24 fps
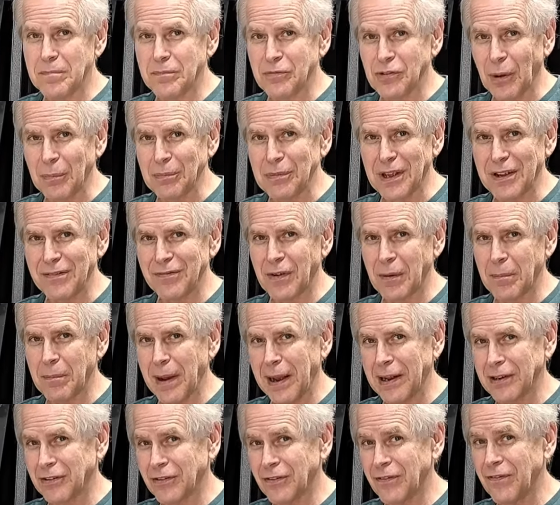something from
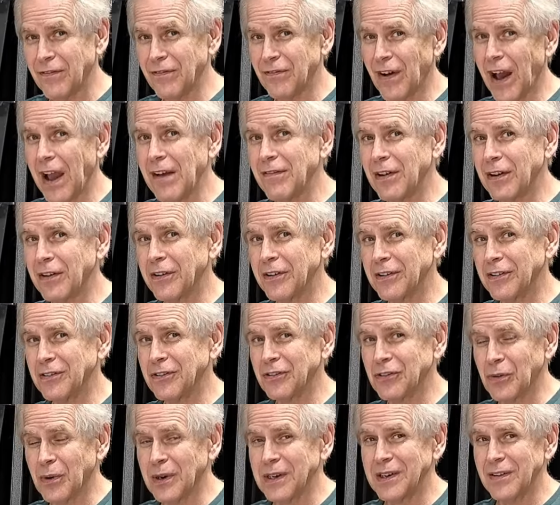batch
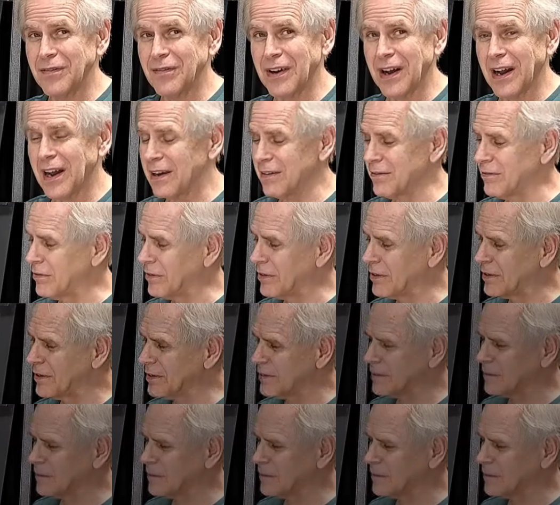525.